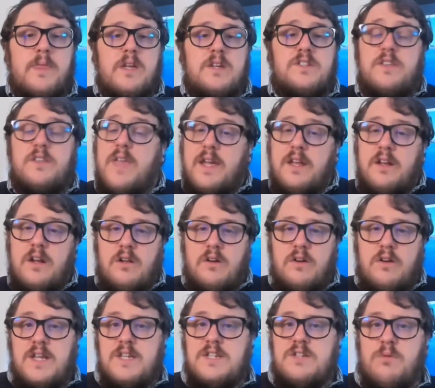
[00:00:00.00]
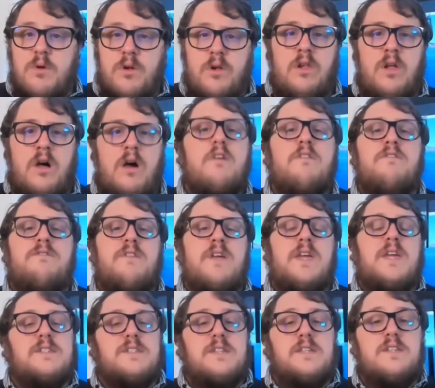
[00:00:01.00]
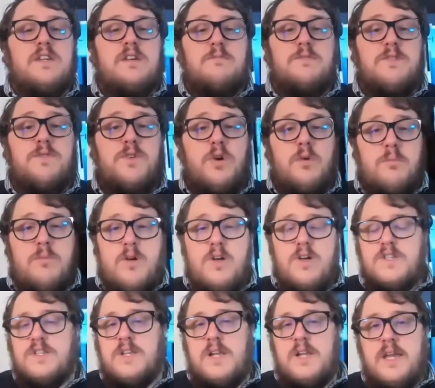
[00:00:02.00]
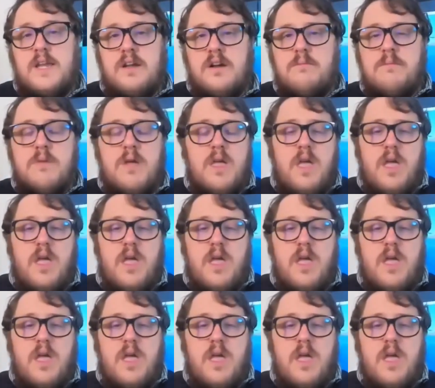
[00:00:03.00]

So they're going to look into a lot of things in terms of your personal income,